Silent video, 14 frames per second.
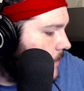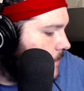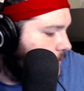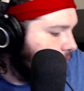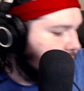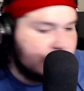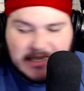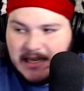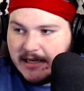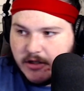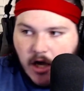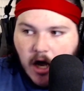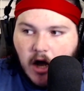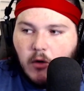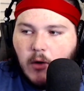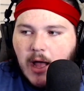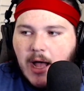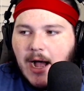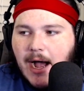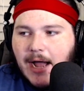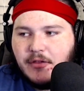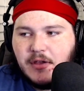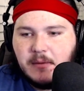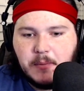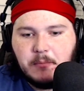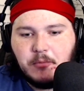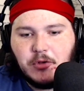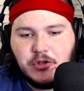CSGO. I think
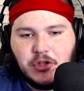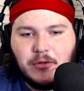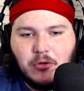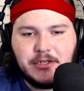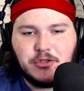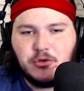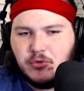people don't like to